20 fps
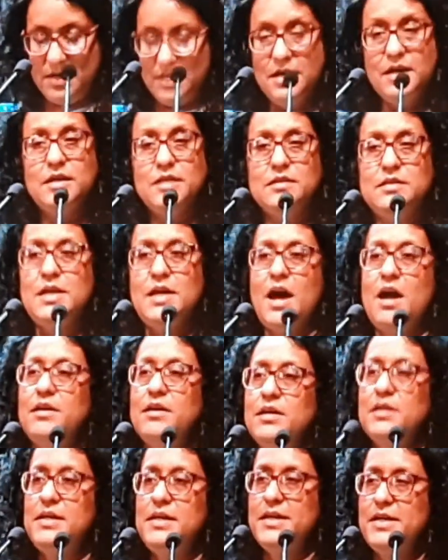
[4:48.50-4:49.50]
The
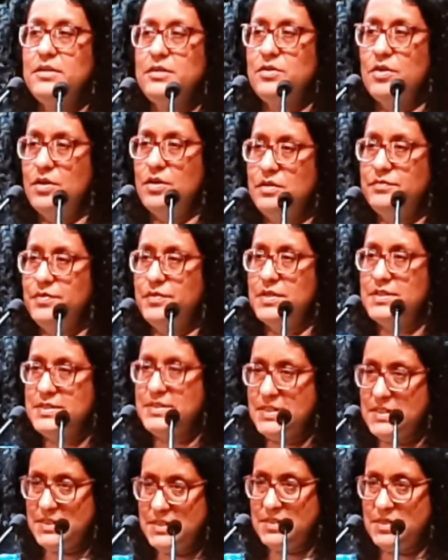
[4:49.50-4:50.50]
Arugale called for a
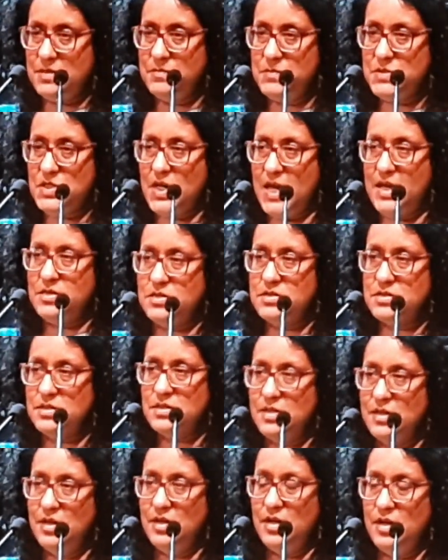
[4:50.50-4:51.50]
system
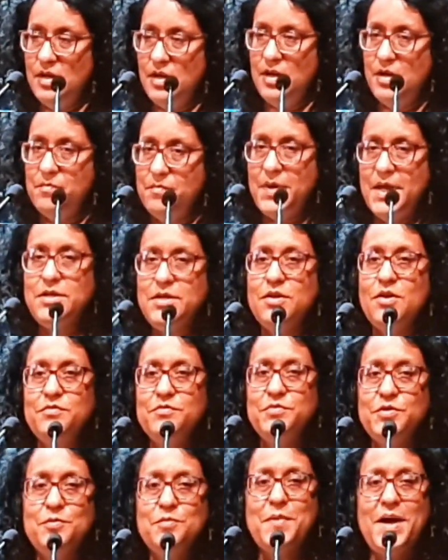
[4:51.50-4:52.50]
change. Many of
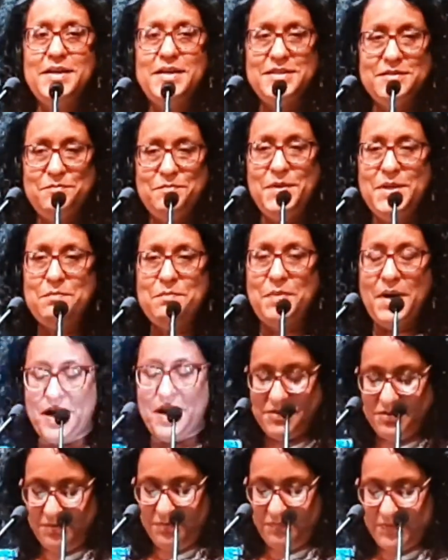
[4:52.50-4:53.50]
you might have been
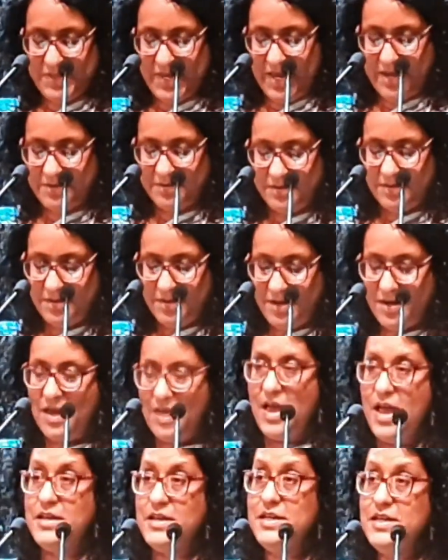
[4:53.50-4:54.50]
part of that.
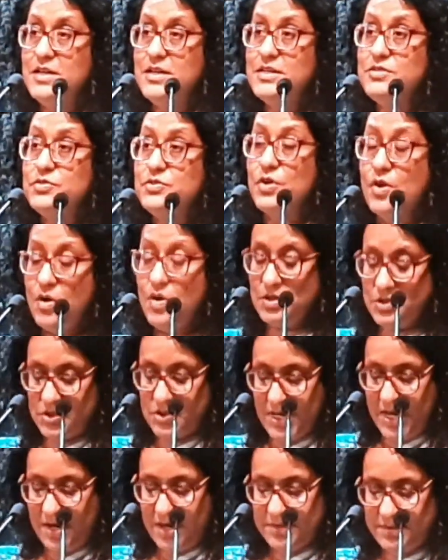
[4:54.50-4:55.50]
And here's your
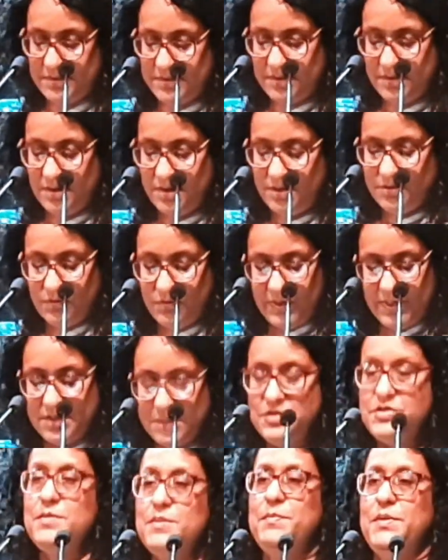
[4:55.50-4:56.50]
chance to
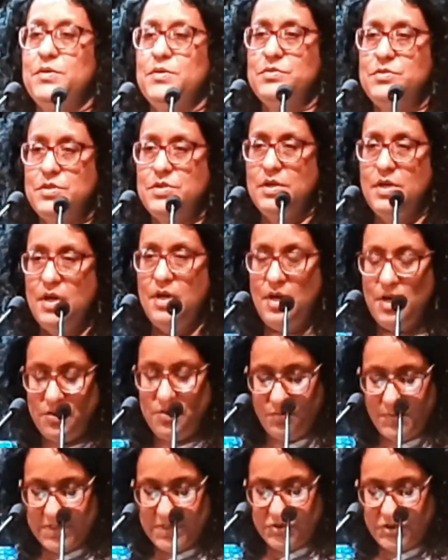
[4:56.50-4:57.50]
contribute
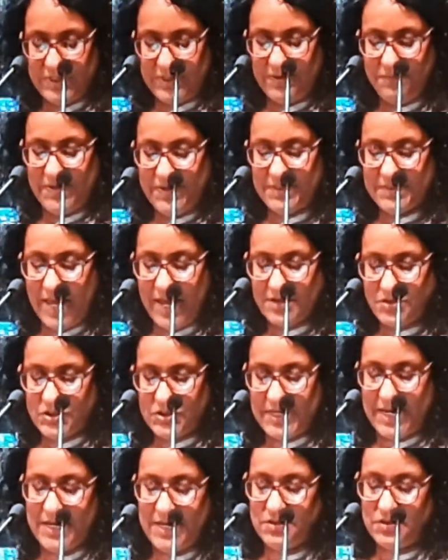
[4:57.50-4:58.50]
to achieving that
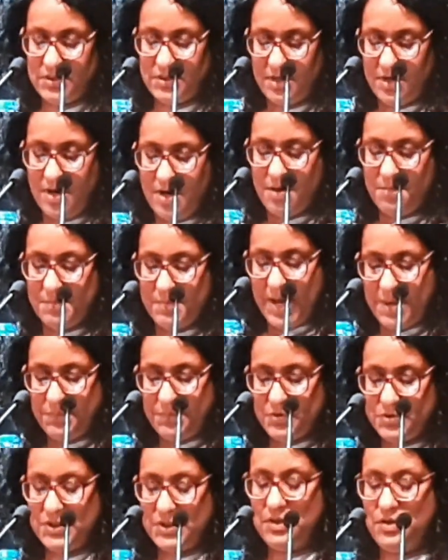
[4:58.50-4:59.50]
change by
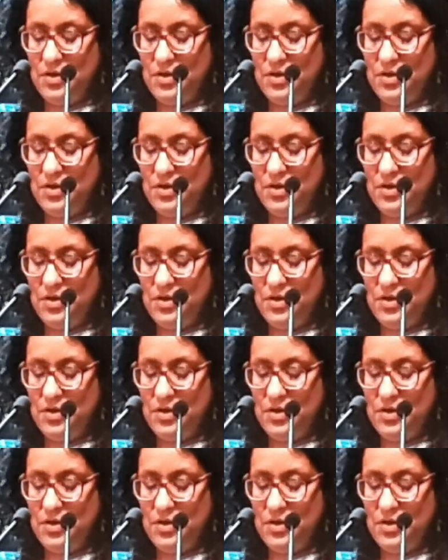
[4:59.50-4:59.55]
putting your